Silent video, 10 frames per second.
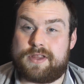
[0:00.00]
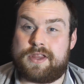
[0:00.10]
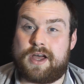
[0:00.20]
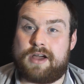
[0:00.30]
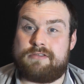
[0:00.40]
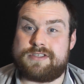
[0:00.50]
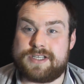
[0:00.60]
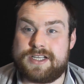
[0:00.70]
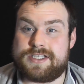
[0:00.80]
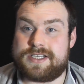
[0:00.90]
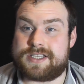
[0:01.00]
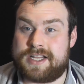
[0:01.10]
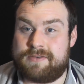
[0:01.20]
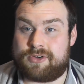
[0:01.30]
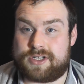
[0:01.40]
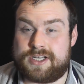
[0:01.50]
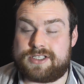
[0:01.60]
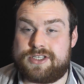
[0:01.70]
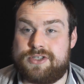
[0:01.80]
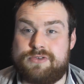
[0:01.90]
that are as easy as an eVod kit
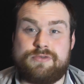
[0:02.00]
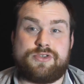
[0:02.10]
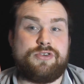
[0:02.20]
to use.